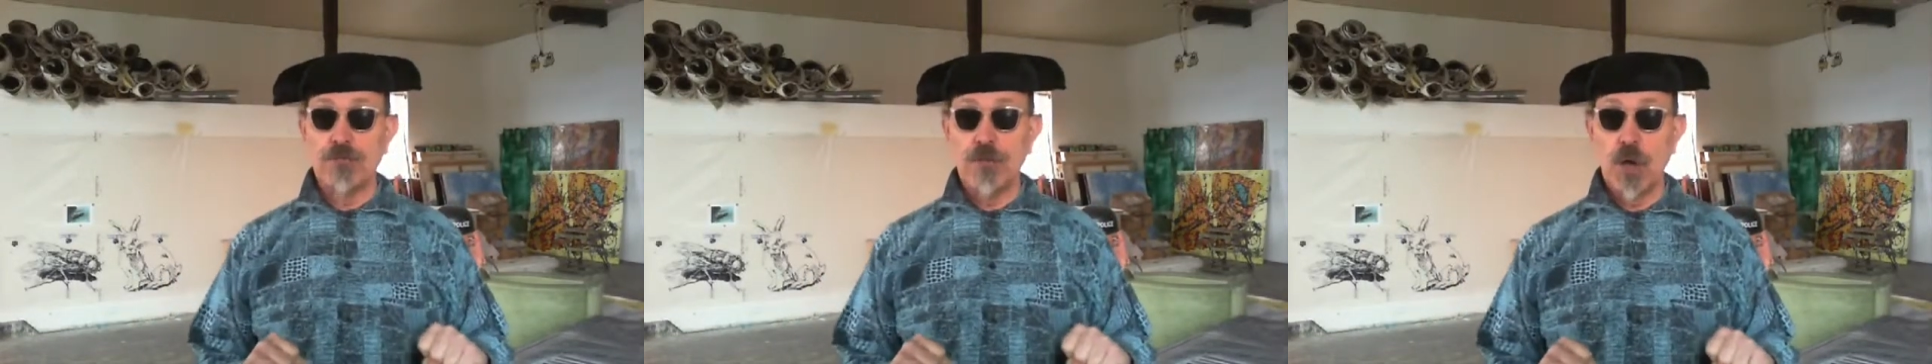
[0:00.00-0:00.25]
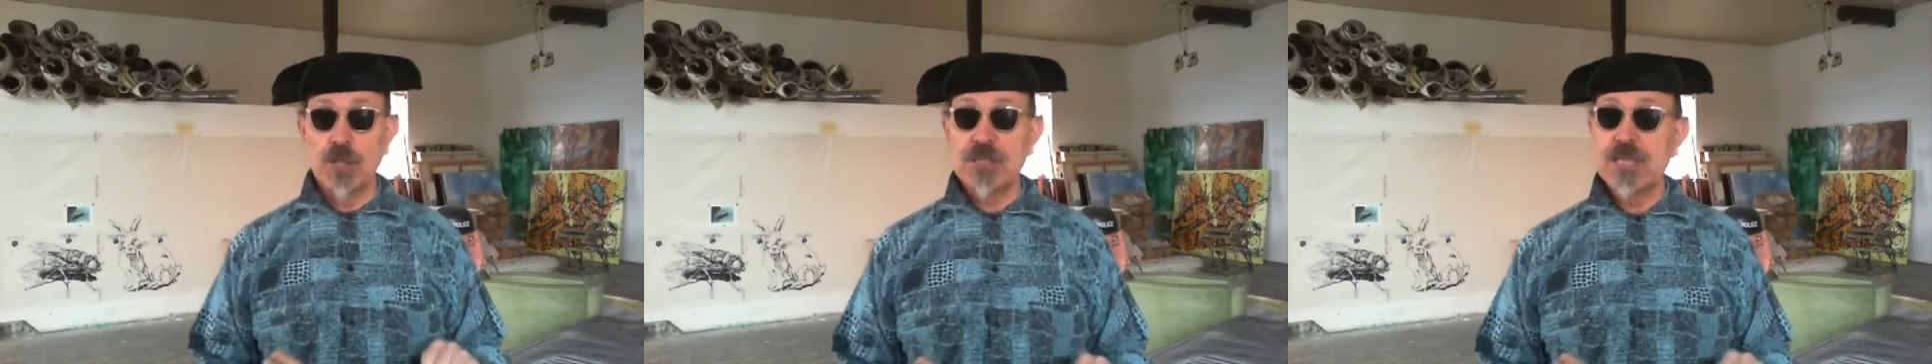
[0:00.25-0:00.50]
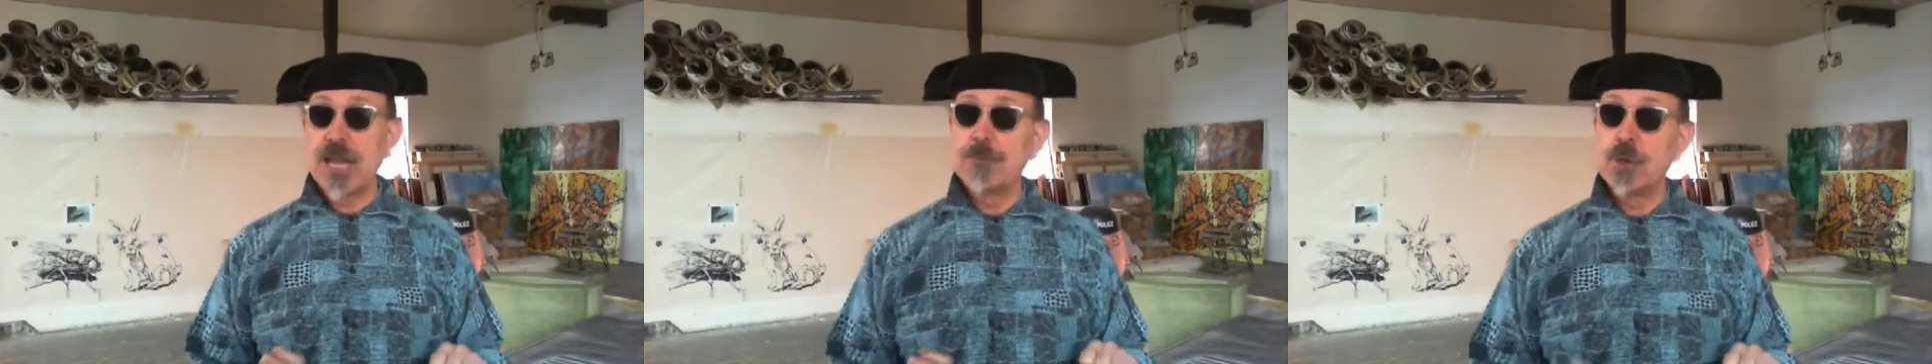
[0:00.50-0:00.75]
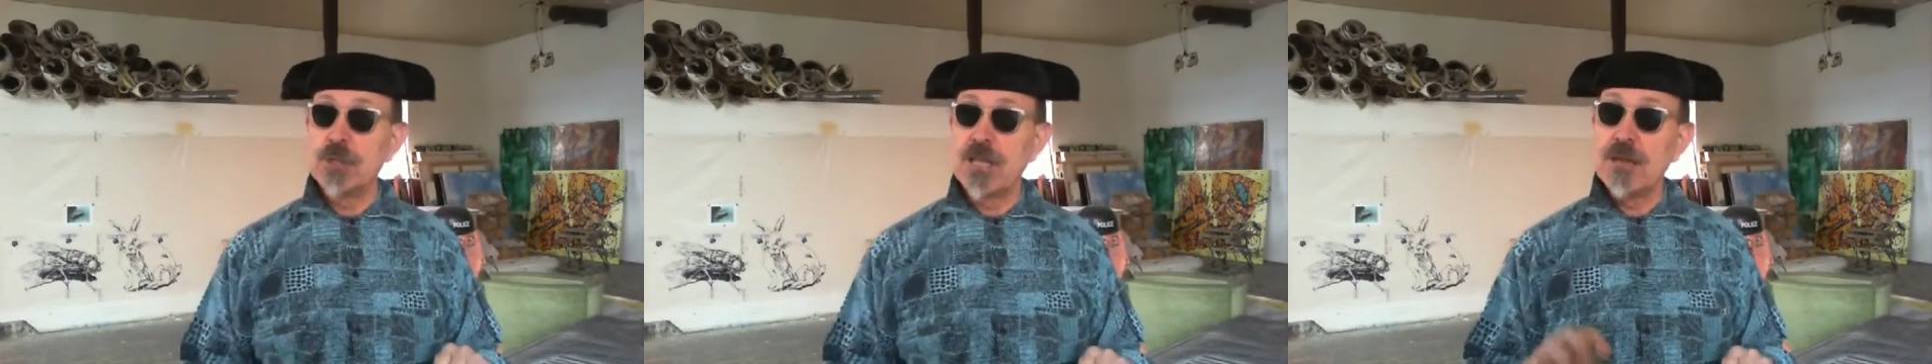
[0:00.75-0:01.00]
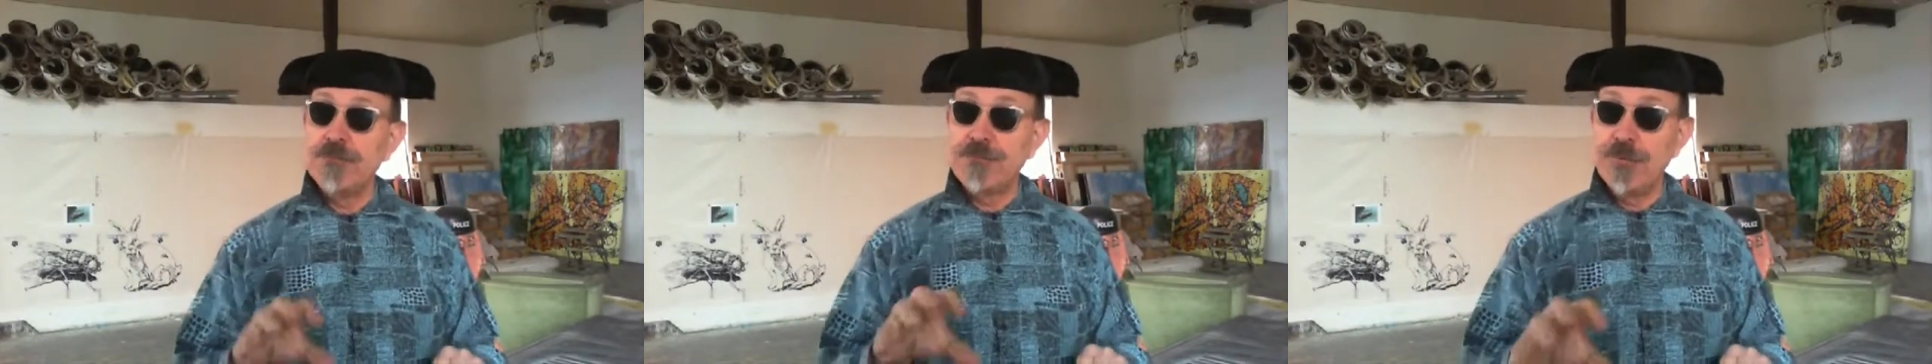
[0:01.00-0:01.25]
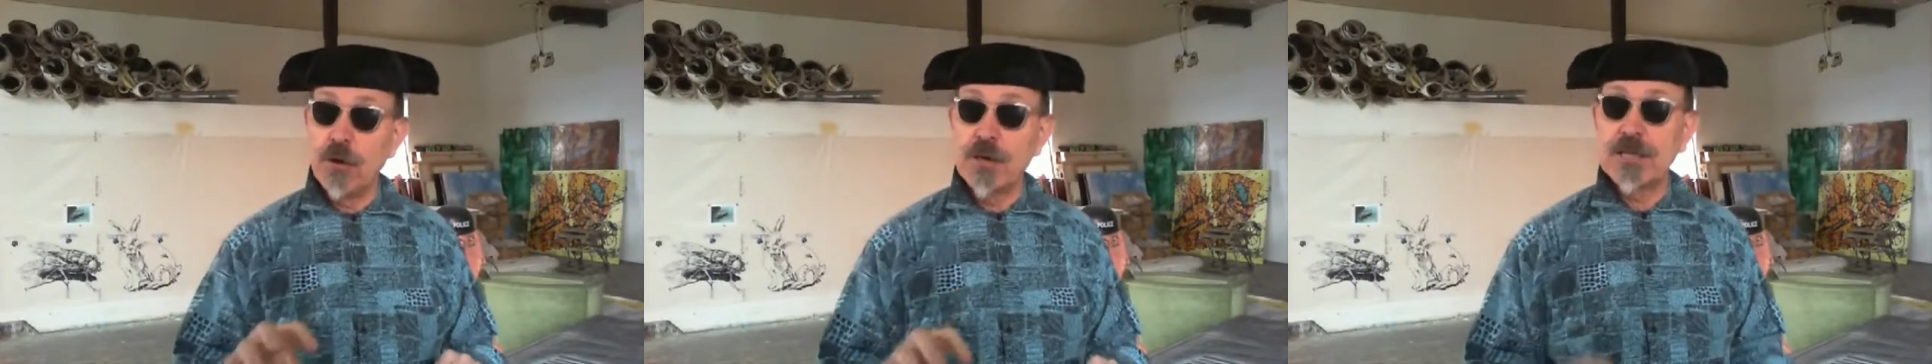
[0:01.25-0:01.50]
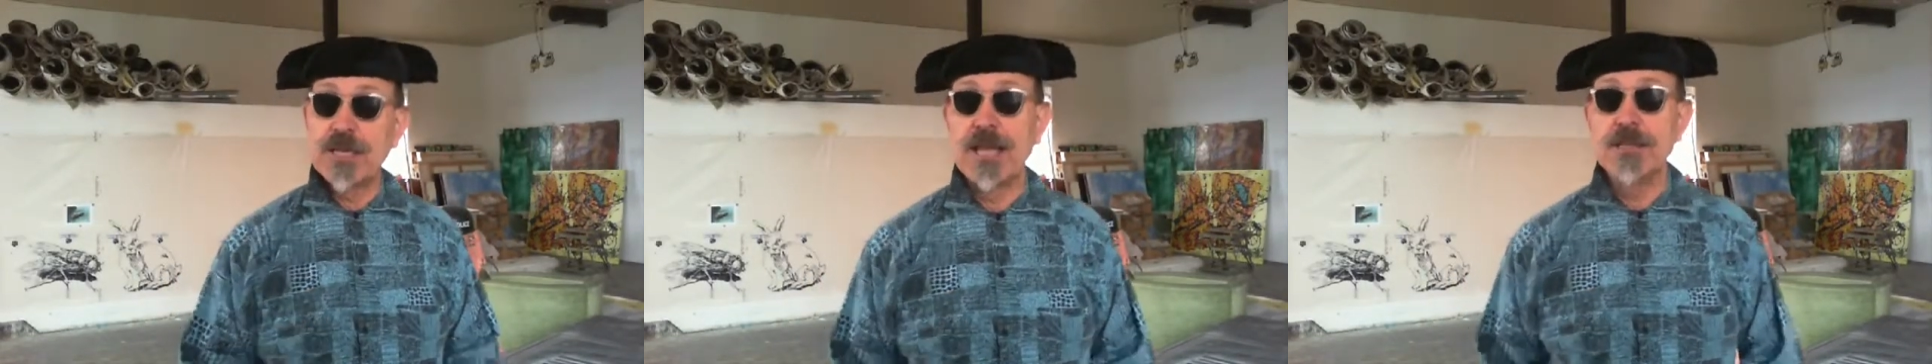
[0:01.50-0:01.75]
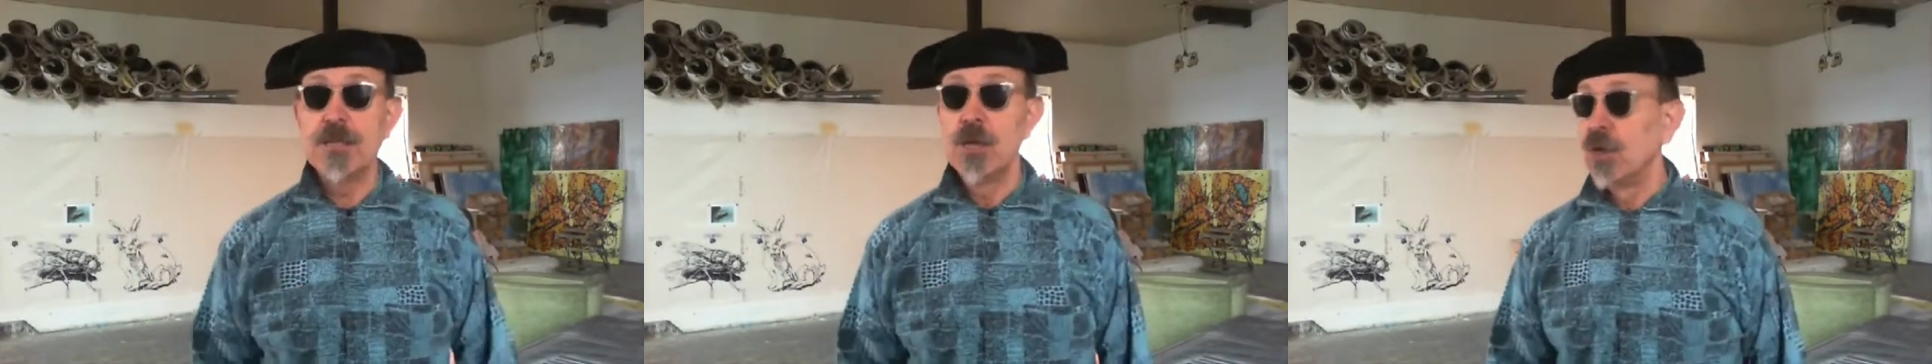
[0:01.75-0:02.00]
how it works, and I'm going to refer
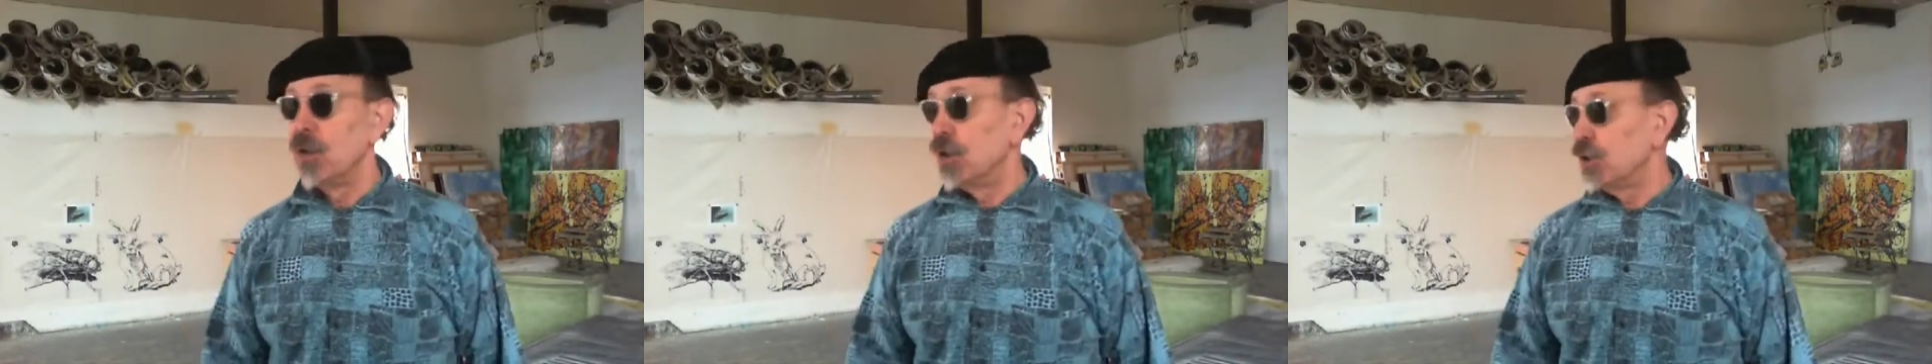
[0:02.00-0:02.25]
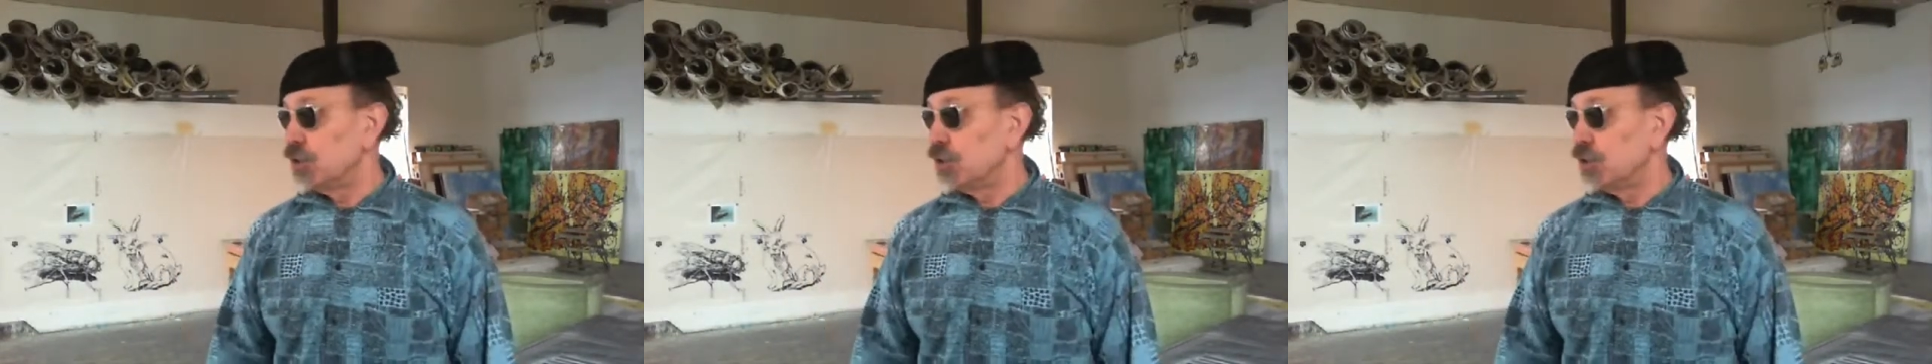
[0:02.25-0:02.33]
again